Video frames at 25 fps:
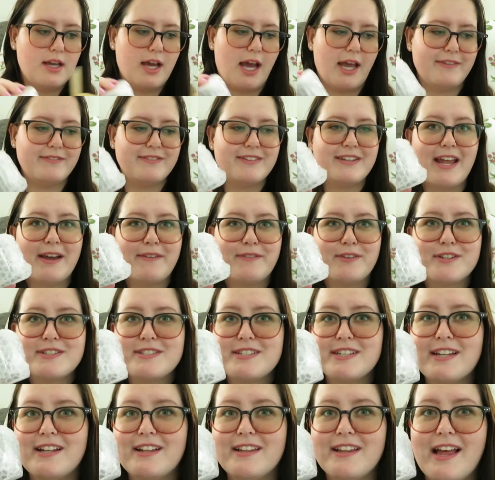I've never
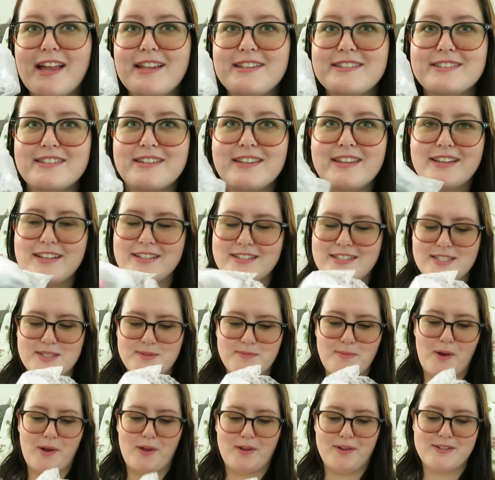seen a lens this
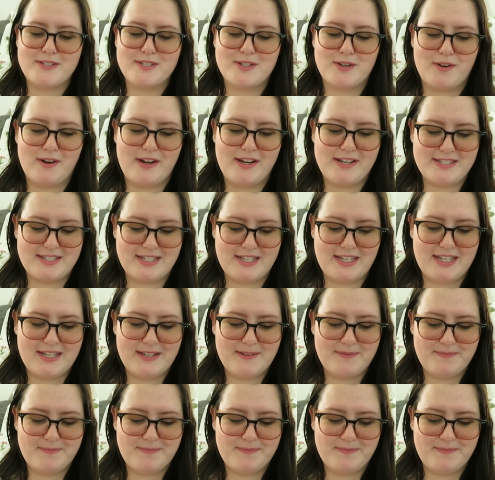small, it's crazy.